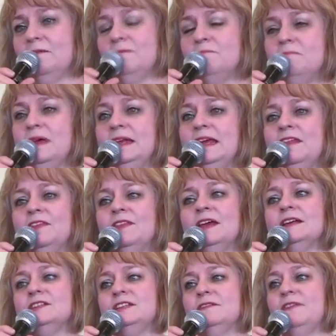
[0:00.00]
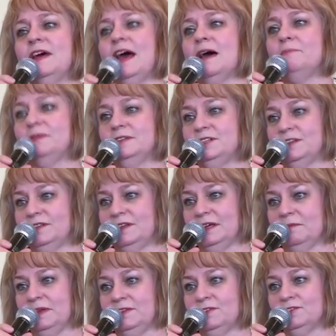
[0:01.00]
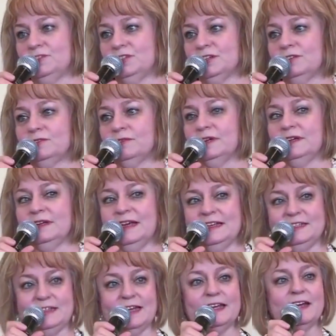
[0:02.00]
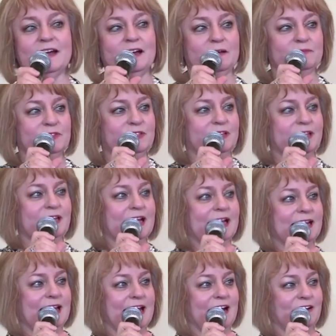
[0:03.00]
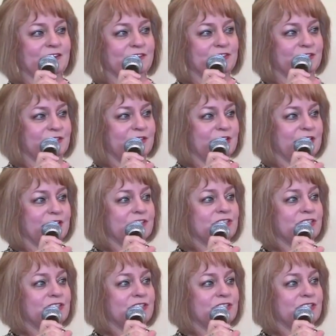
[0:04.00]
Many things have happened to them and their children as they come to the Gatehouse